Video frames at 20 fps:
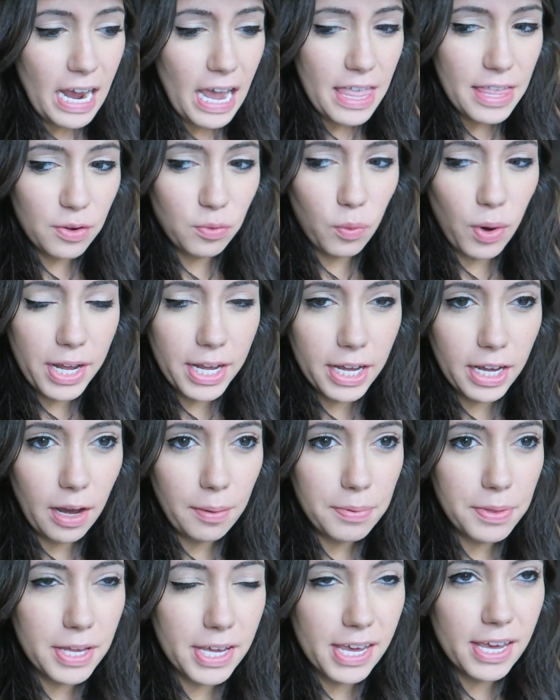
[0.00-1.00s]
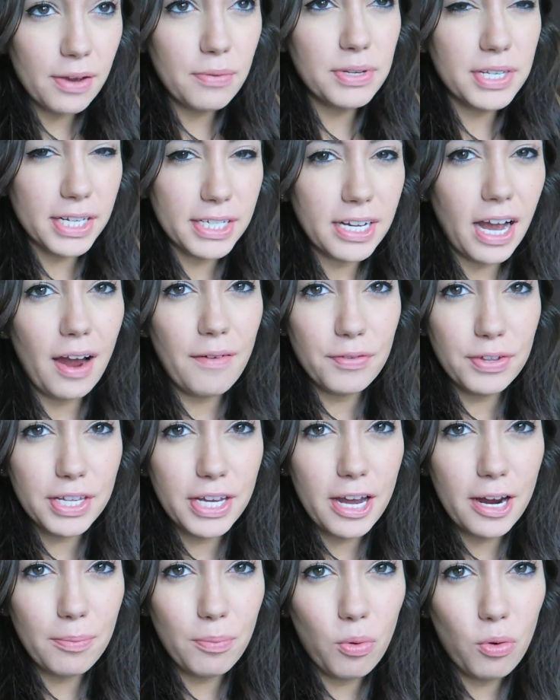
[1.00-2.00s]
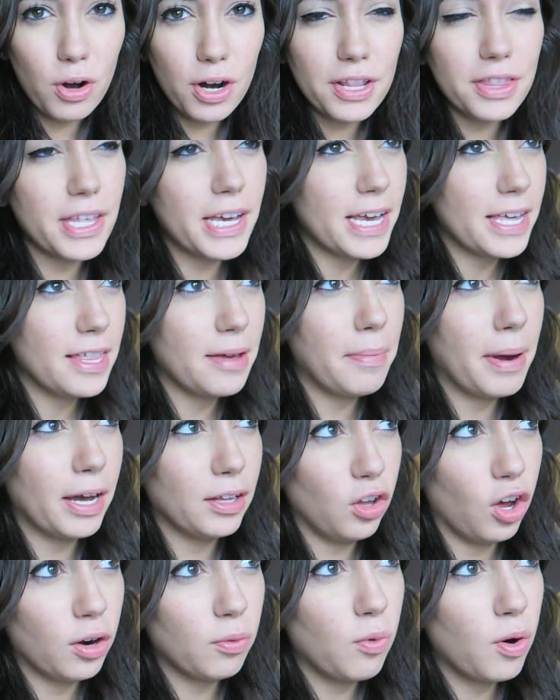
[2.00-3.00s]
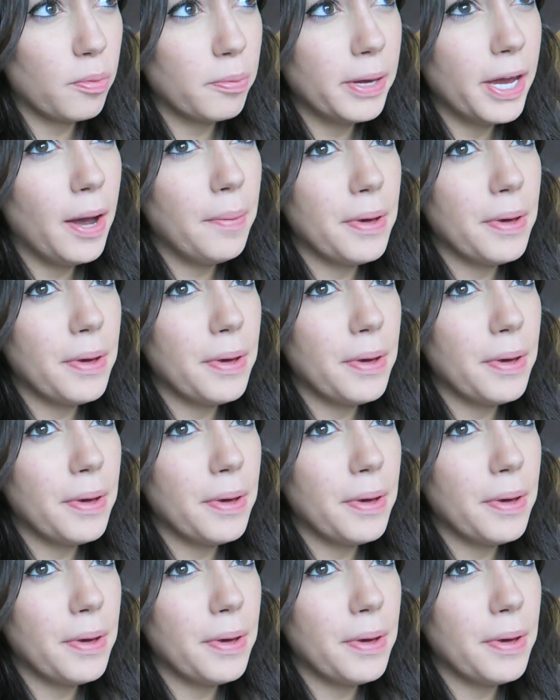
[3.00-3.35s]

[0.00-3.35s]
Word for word: and then waking up thinking it was like time for the airport and thinking that my alarm woke me